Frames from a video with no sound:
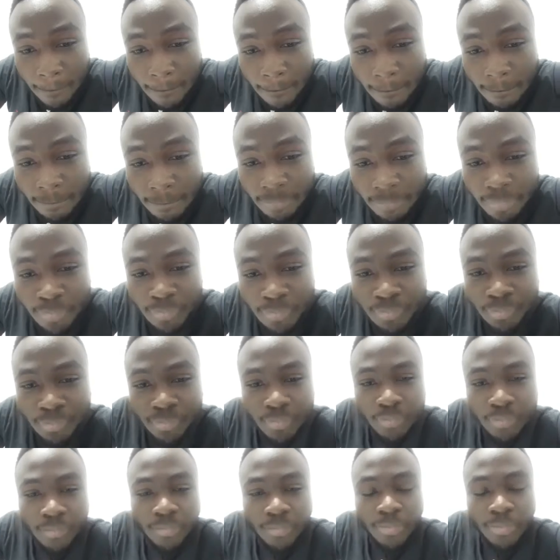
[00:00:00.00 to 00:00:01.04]

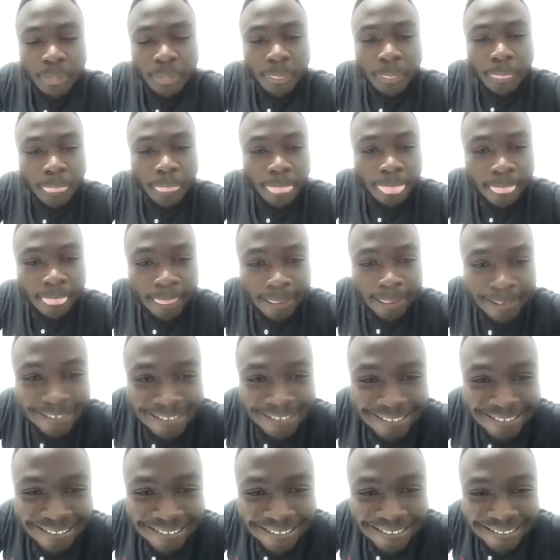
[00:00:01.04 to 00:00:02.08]

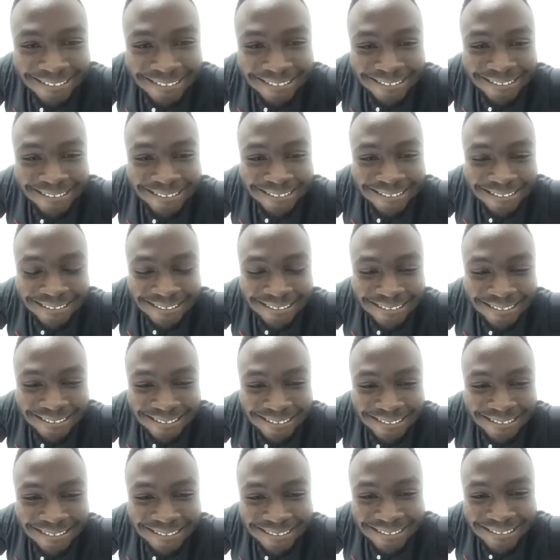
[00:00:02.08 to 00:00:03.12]

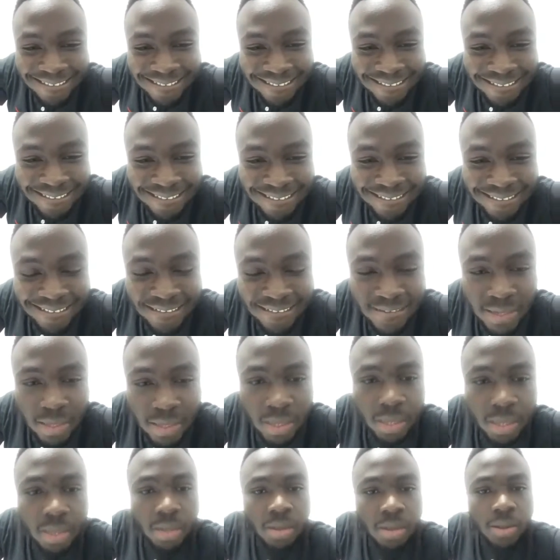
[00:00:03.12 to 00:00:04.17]

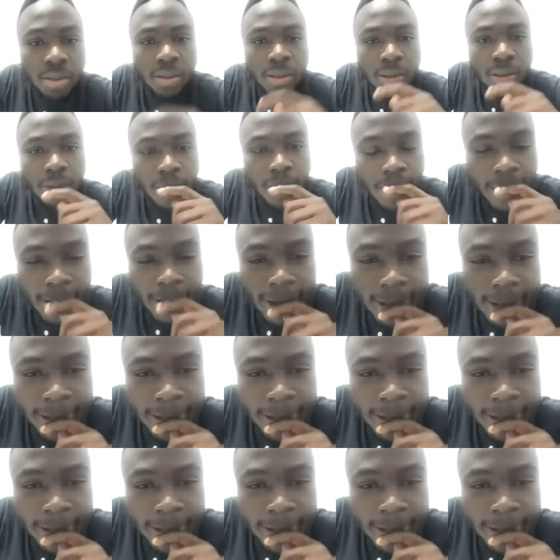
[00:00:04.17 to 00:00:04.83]
(no one is talking)